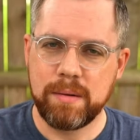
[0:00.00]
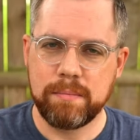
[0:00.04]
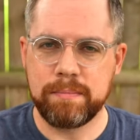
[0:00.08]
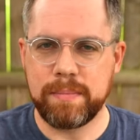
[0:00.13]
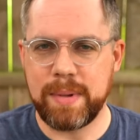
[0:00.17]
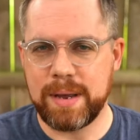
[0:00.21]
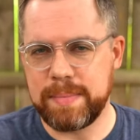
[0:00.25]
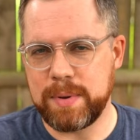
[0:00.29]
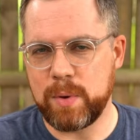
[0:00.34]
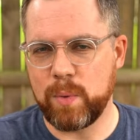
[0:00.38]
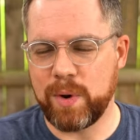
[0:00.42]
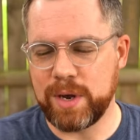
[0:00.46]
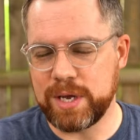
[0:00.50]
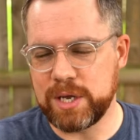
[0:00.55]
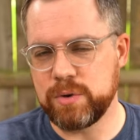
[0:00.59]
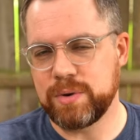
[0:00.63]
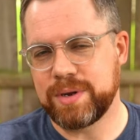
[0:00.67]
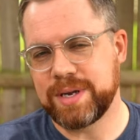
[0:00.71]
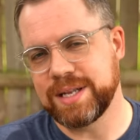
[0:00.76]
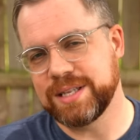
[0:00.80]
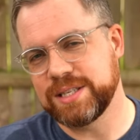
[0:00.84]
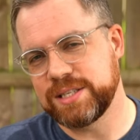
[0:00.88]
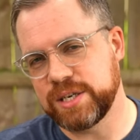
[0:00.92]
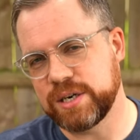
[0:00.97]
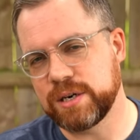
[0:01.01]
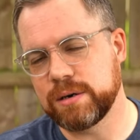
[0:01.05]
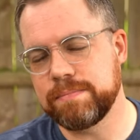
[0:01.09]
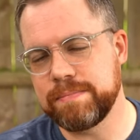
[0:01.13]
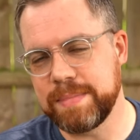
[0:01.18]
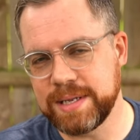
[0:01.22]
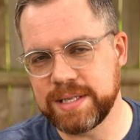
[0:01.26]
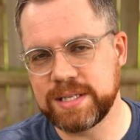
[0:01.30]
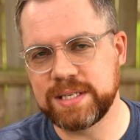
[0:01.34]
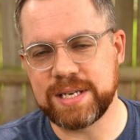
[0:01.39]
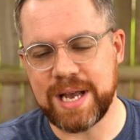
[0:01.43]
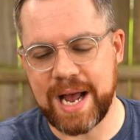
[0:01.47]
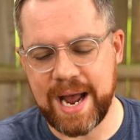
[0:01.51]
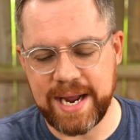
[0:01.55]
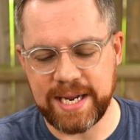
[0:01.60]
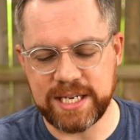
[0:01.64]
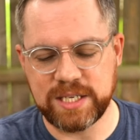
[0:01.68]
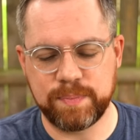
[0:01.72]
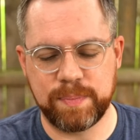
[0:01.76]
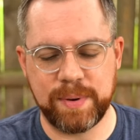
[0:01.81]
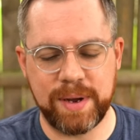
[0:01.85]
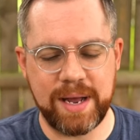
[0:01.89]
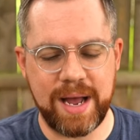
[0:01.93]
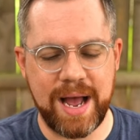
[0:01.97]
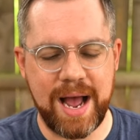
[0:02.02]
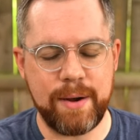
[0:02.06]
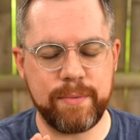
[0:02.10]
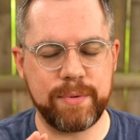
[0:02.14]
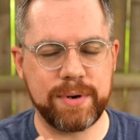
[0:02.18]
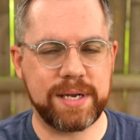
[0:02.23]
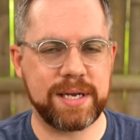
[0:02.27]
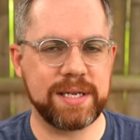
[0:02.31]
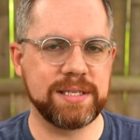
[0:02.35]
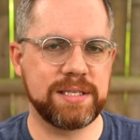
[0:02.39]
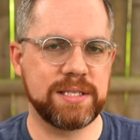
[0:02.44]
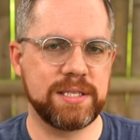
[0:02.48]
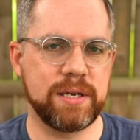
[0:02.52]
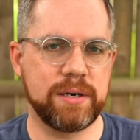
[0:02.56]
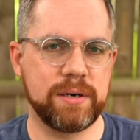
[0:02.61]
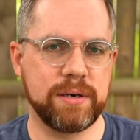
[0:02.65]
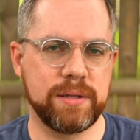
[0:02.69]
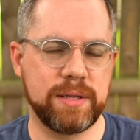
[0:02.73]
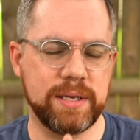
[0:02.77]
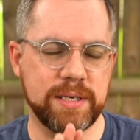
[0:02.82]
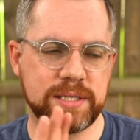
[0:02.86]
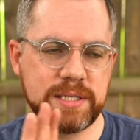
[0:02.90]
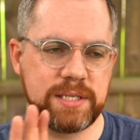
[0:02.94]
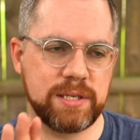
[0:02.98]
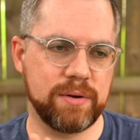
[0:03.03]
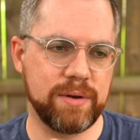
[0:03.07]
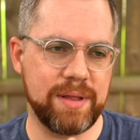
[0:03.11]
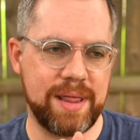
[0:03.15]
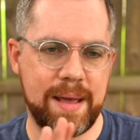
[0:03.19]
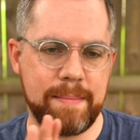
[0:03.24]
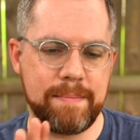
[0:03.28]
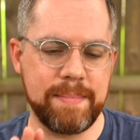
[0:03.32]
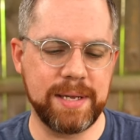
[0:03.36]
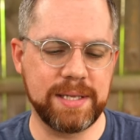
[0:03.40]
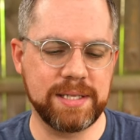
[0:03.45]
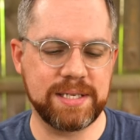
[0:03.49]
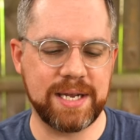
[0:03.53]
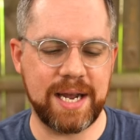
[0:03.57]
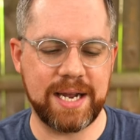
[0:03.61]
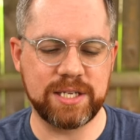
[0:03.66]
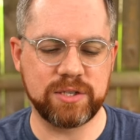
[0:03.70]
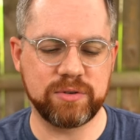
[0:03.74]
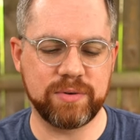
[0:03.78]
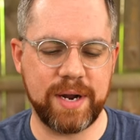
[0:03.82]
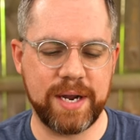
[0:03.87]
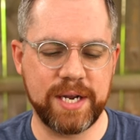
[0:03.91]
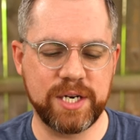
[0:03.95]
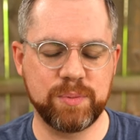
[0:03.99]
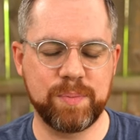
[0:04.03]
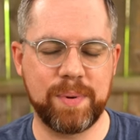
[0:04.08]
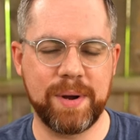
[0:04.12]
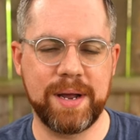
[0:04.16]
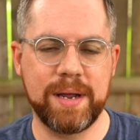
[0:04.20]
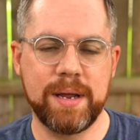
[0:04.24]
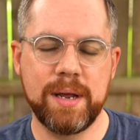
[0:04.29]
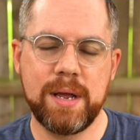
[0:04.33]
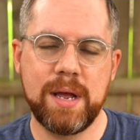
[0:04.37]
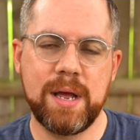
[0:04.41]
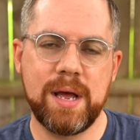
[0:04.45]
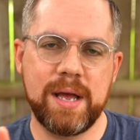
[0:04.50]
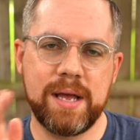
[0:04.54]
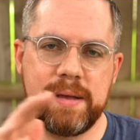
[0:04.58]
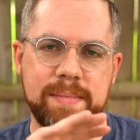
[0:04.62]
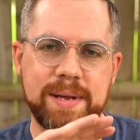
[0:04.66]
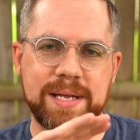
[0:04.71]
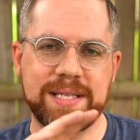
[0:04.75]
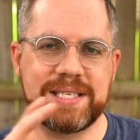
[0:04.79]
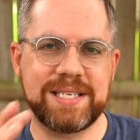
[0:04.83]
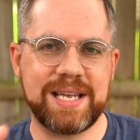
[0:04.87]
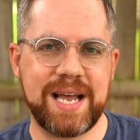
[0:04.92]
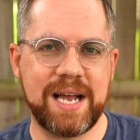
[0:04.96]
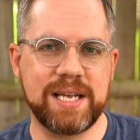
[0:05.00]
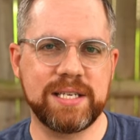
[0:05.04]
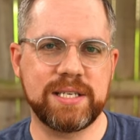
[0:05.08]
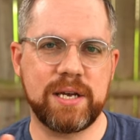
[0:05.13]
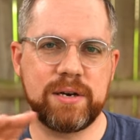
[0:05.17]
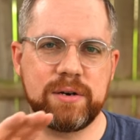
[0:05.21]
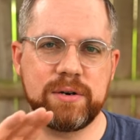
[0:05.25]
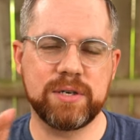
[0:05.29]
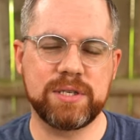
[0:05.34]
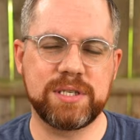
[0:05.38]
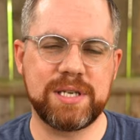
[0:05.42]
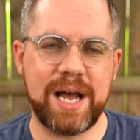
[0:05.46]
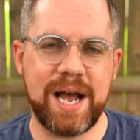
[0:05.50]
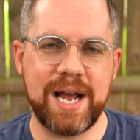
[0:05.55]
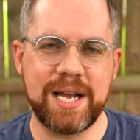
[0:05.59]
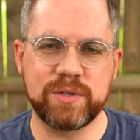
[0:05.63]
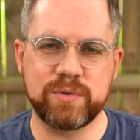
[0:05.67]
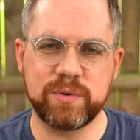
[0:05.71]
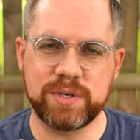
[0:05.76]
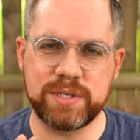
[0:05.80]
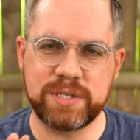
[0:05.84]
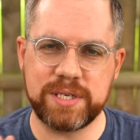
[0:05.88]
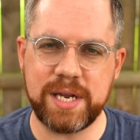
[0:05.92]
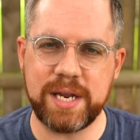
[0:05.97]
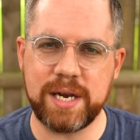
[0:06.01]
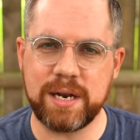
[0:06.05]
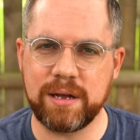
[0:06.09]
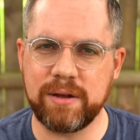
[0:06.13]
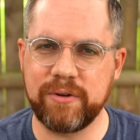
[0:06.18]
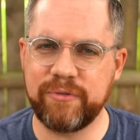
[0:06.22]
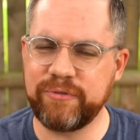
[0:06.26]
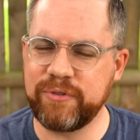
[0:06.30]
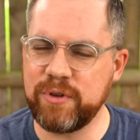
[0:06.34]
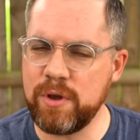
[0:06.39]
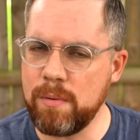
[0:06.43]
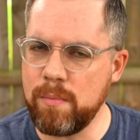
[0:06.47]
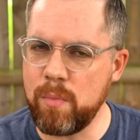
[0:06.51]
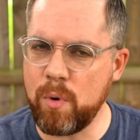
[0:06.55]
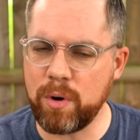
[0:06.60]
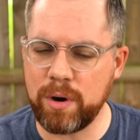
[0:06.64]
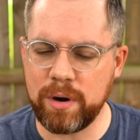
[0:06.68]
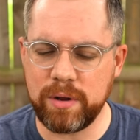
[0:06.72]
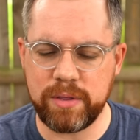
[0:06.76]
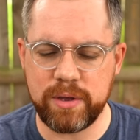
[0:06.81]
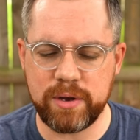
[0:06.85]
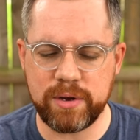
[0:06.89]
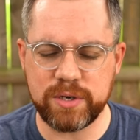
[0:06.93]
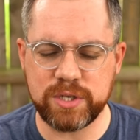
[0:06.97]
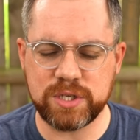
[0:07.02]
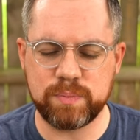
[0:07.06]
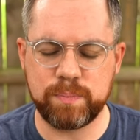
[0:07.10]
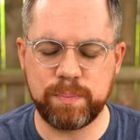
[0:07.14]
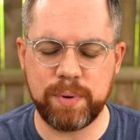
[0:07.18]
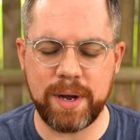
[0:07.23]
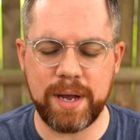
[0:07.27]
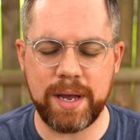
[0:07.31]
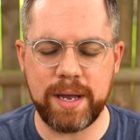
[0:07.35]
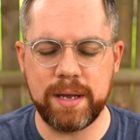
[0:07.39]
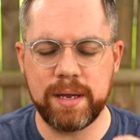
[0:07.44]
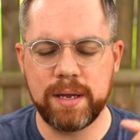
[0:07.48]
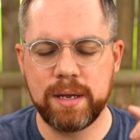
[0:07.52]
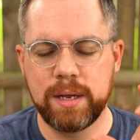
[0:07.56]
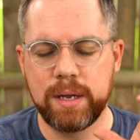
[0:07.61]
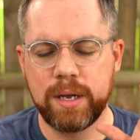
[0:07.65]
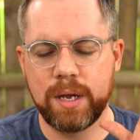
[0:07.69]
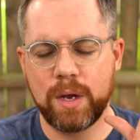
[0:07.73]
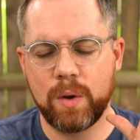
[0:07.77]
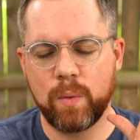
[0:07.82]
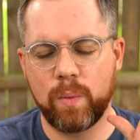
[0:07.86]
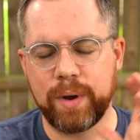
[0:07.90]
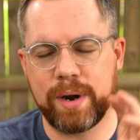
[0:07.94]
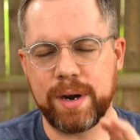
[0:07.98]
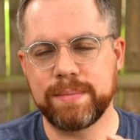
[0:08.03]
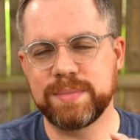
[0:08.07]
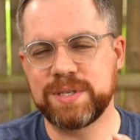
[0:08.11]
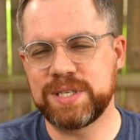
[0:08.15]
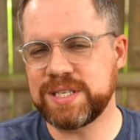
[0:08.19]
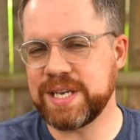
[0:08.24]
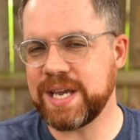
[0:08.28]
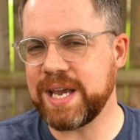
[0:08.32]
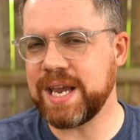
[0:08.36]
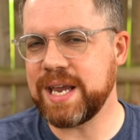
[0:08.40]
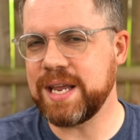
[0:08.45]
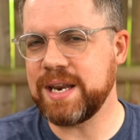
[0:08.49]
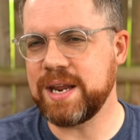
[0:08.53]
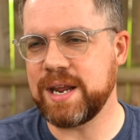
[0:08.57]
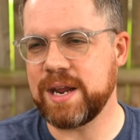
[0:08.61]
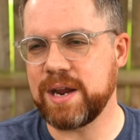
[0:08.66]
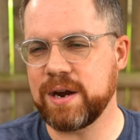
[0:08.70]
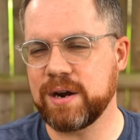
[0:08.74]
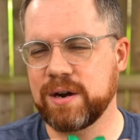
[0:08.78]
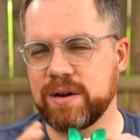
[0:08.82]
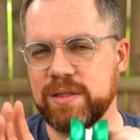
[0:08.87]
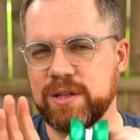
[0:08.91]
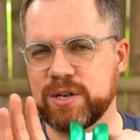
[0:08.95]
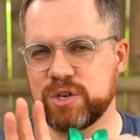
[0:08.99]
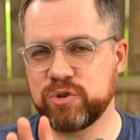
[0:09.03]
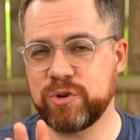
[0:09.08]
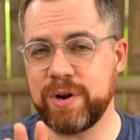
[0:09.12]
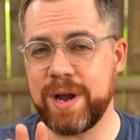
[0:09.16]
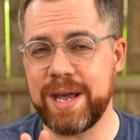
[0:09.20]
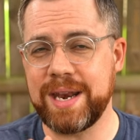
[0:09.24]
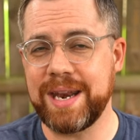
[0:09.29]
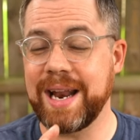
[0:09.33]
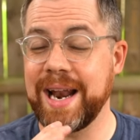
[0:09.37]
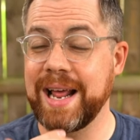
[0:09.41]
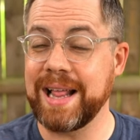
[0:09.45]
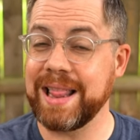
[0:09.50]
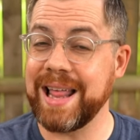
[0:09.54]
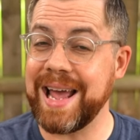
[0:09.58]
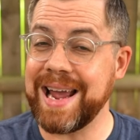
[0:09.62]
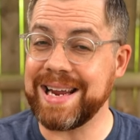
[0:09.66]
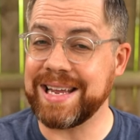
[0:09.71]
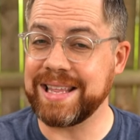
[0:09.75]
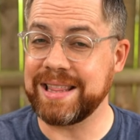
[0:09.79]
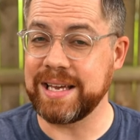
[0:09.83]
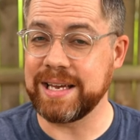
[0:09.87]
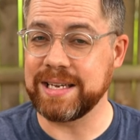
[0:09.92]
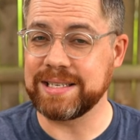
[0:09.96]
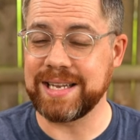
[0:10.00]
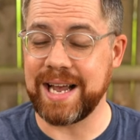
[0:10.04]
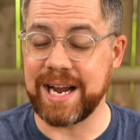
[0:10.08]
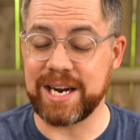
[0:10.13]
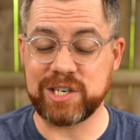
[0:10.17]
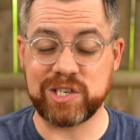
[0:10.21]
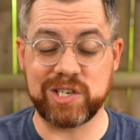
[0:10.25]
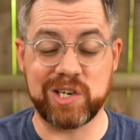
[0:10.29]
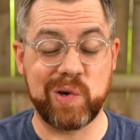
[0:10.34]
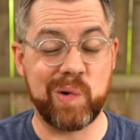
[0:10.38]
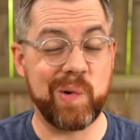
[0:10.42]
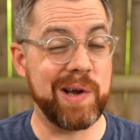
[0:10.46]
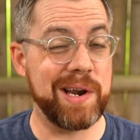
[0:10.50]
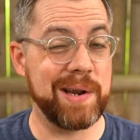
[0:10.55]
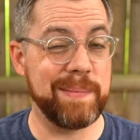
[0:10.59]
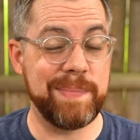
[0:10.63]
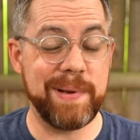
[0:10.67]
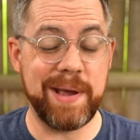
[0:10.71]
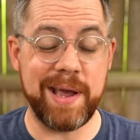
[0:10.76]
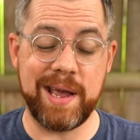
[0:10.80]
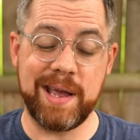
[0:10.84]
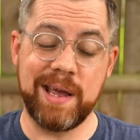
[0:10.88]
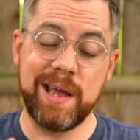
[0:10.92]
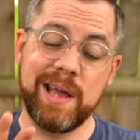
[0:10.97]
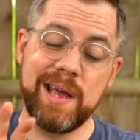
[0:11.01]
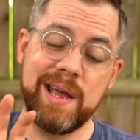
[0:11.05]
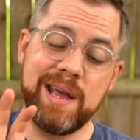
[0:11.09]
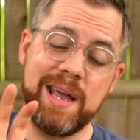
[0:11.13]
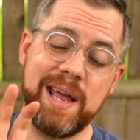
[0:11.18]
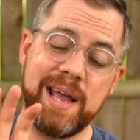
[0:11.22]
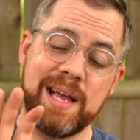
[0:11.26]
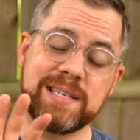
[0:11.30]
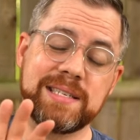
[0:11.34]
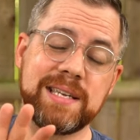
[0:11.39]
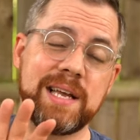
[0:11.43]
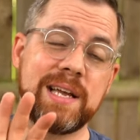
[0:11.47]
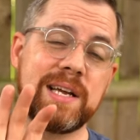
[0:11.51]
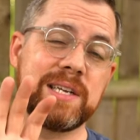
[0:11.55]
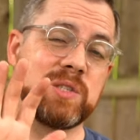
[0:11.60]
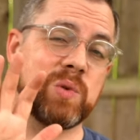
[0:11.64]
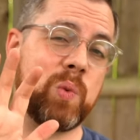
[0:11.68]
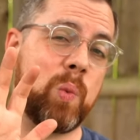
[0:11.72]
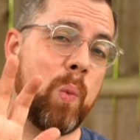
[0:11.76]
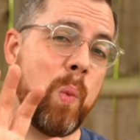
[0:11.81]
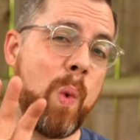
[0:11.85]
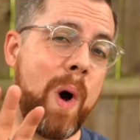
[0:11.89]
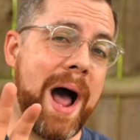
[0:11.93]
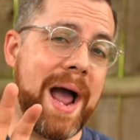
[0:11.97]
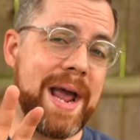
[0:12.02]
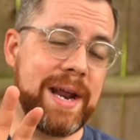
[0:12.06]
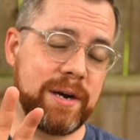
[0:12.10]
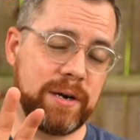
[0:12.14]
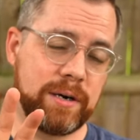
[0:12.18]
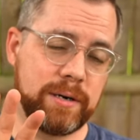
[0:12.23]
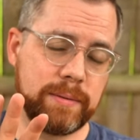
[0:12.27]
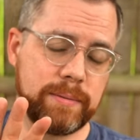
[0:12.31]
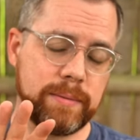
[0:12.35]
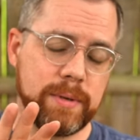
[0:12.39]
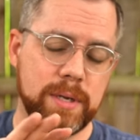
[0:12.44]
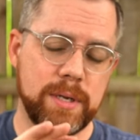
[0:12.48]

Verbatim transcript: maybe what you consider mid-size, but I would consider this still in that mid-size range, but mid-size, undersize, we're seeing a few more of those. But what I'm seeing here, the trend, and I like this actually quite a bit, is that it's wider.